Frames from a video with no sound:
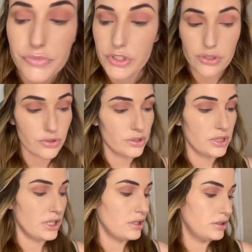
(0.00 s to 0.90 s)
So
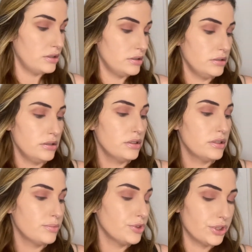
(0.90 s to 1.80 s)
now
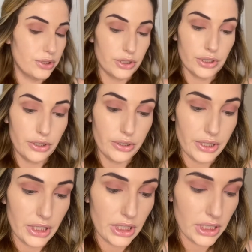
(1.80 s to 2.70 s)
I'm just gonna go
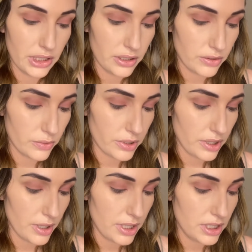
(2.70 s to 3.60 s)
in with
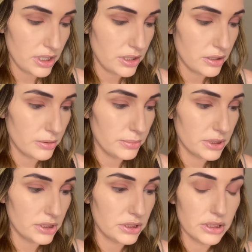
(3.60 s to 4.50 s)
a little
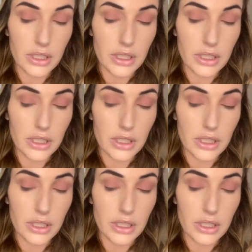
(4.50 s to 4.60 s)
bit